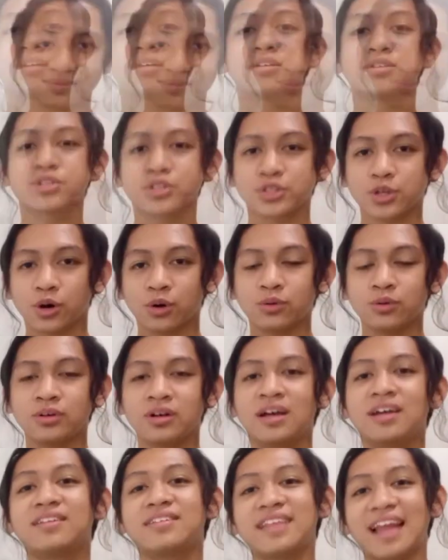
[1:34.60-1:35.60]
So
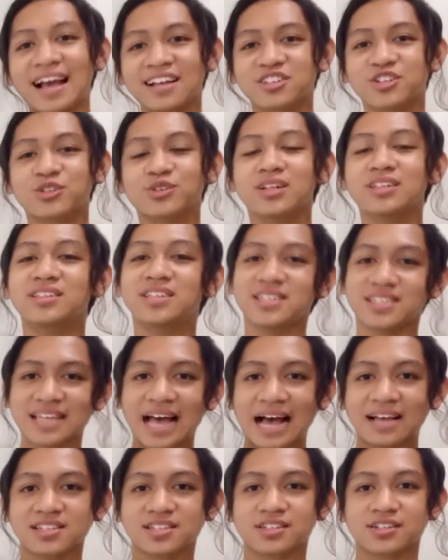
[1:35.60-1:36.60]
natural
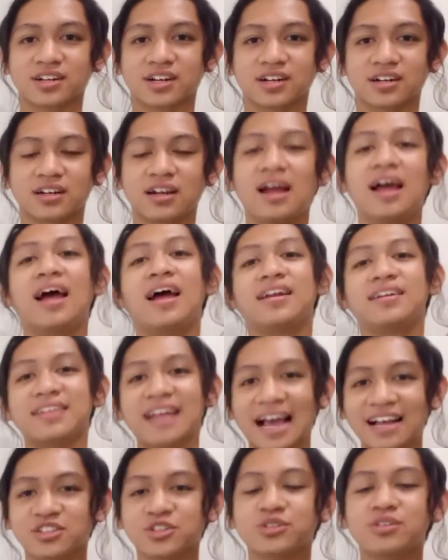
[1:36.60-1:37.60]
disaster.
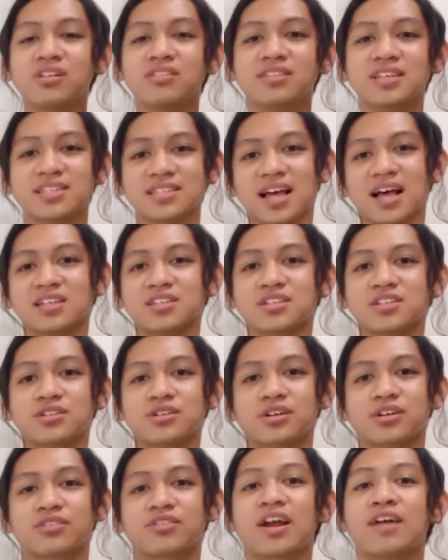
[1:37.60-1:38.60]
Natural
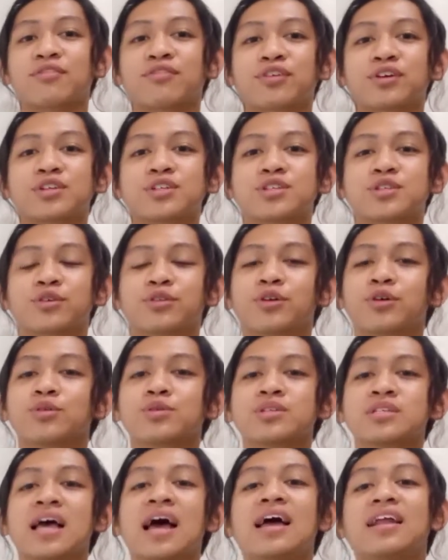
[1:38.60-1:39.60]
disaster refers to
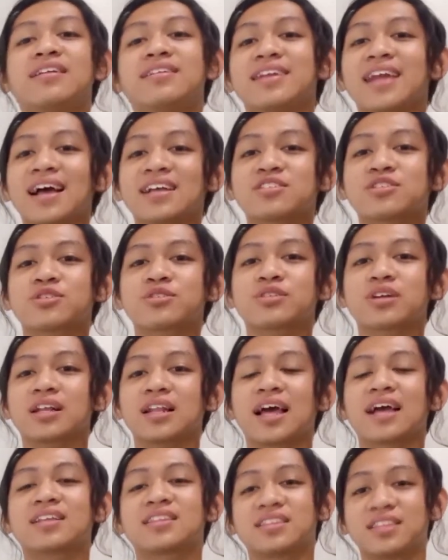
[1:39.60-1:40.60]
those natural
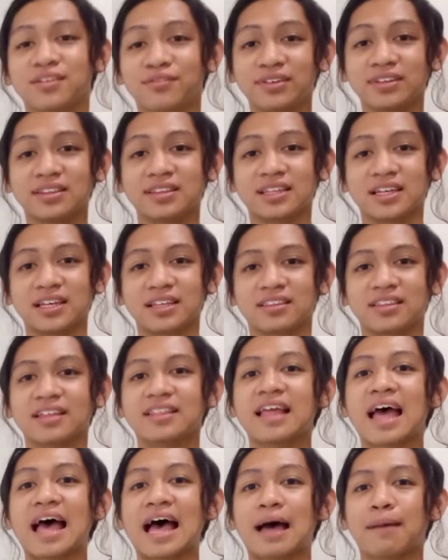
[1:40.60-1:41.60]
activity that
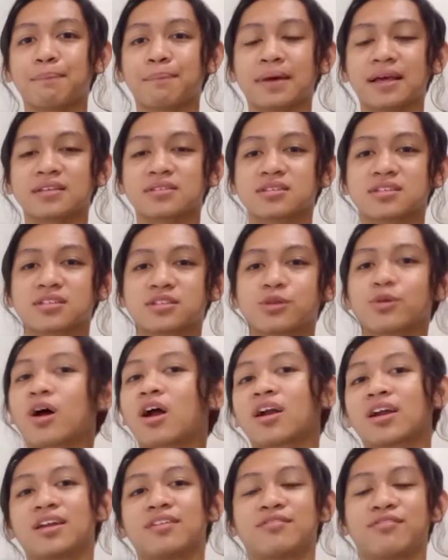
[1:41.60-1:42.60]
happens to our
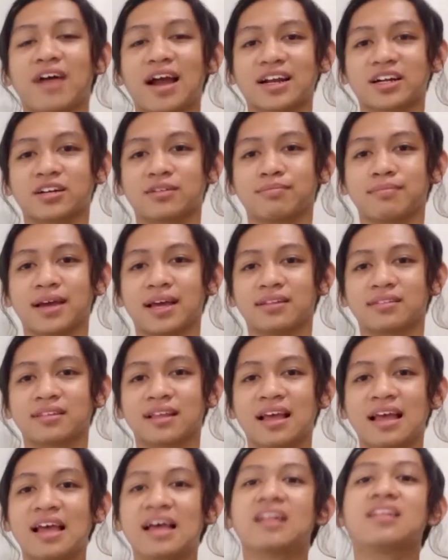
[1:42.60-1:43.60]
environment,
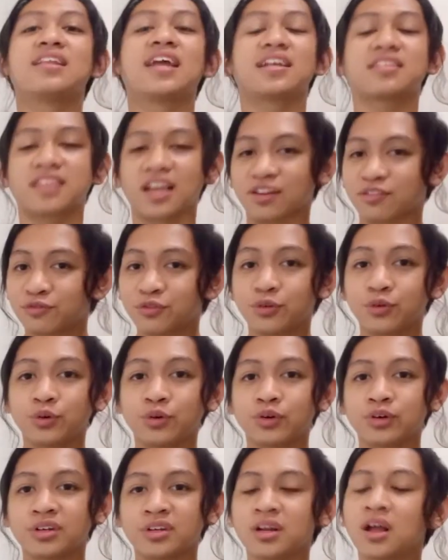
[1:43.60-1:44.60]
like
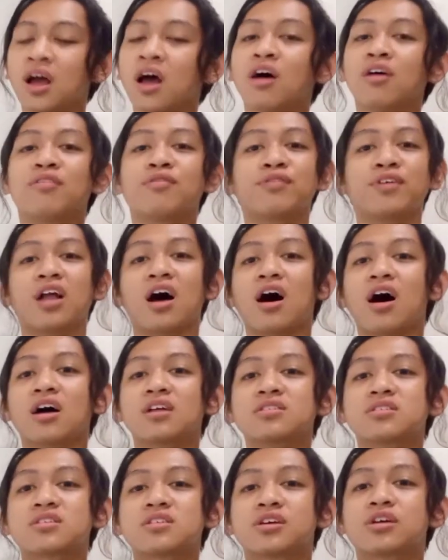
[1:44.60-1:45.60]
typhoon,
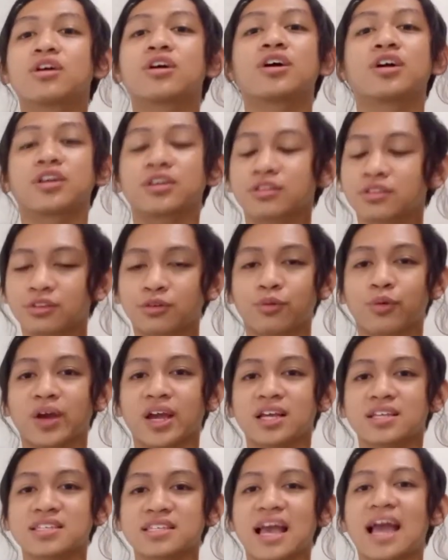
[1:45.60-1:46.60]
floods,
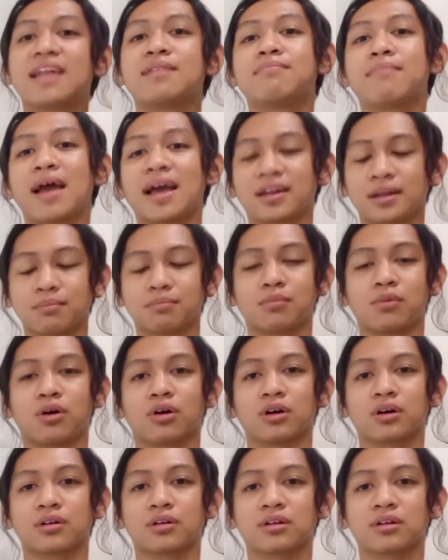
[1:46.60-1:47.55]
earthquakes, and many more.